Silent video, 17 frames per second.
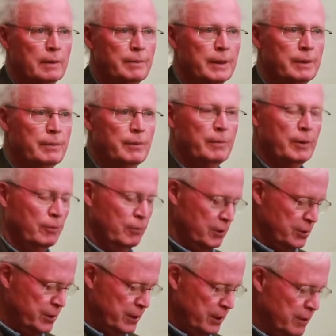I better put my
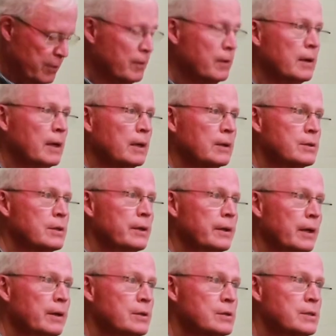watch here,
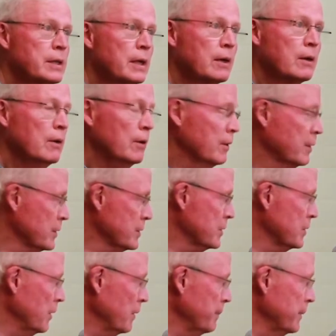because I noticed that clock
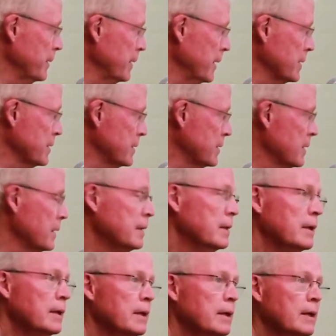has stopped. That's
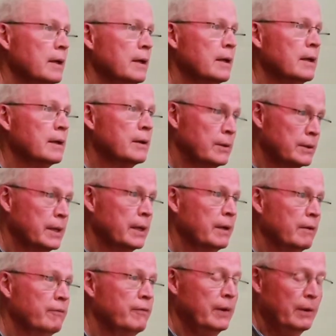could
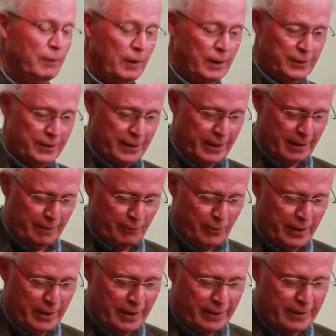take a fair while to
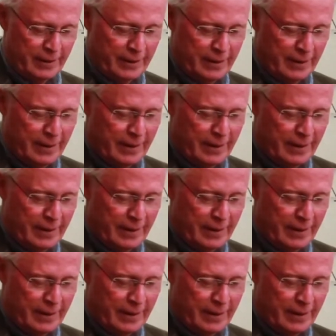come round.